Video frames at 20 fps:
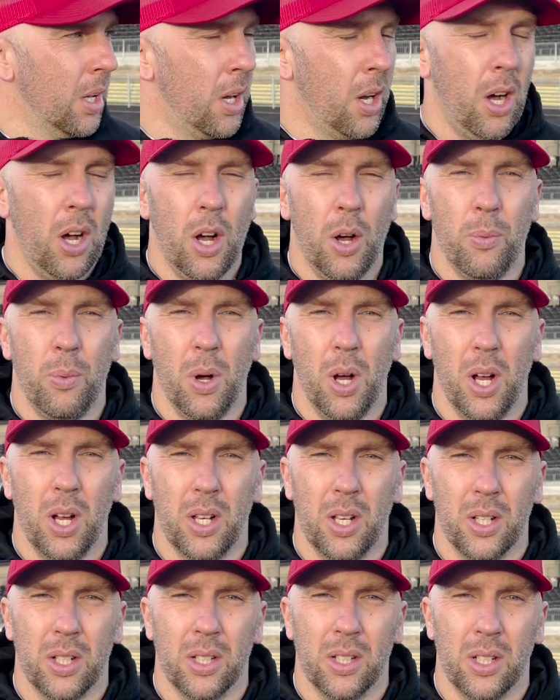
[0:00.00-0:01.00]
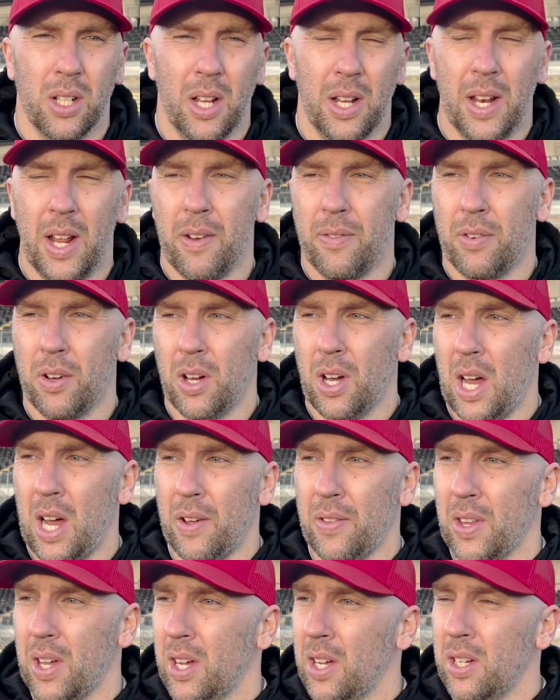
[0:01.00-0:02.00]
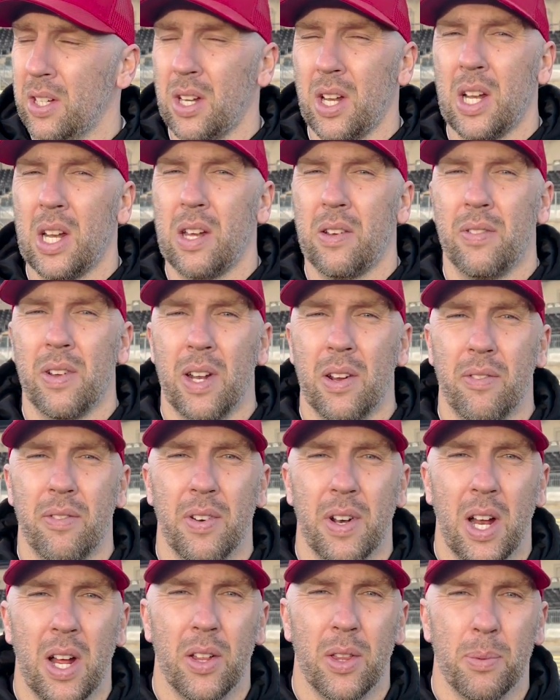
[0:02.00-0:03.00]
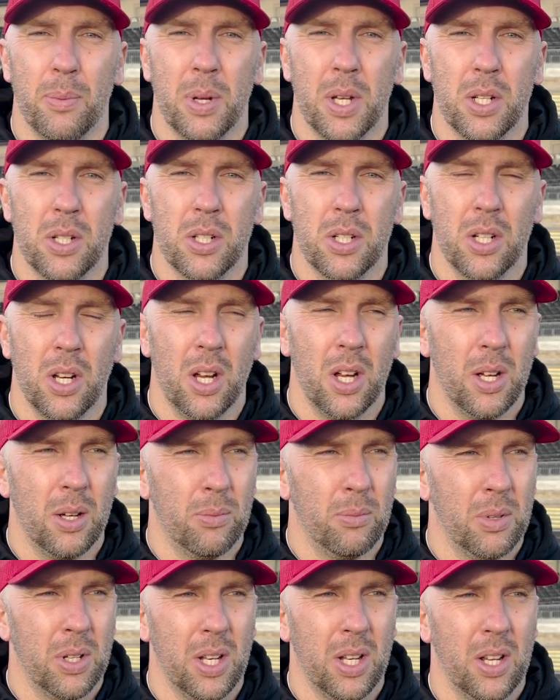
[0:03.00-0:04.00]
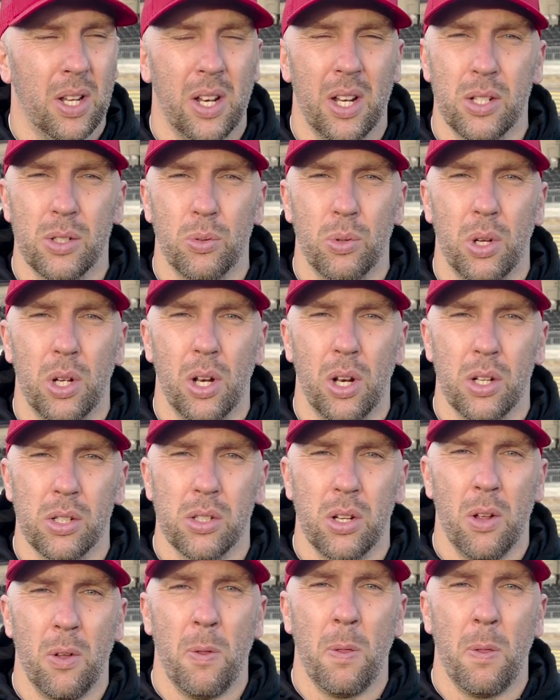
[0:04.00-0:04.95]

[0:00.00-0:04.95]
hard work and effort out there. They're leaving everything out on the pitch, and that's all you can ask.